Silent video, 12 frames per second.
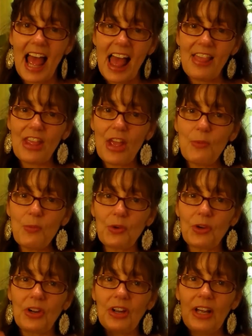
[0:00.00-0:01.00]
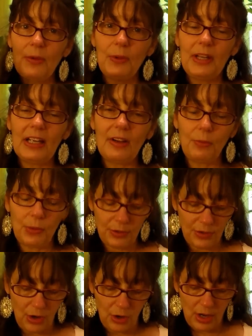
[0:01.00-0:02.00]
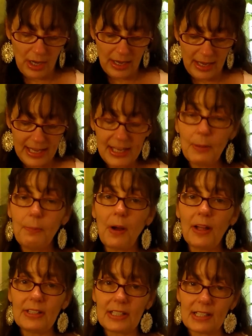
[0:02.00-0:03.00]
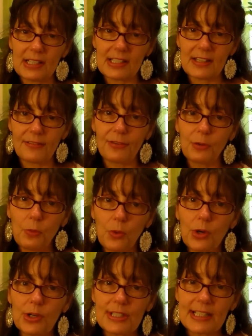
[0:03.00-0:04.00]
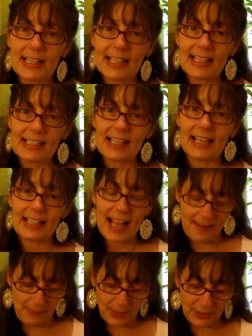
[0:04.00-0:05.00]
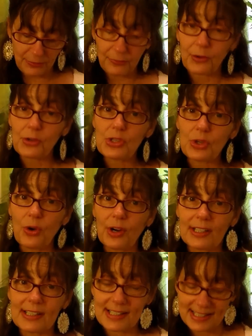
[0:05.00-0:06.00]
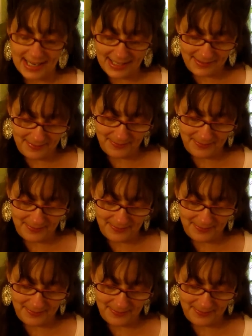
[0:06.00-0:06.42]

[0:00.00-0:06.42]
And then we're in abundance of rewards and things like that, like the first card has said.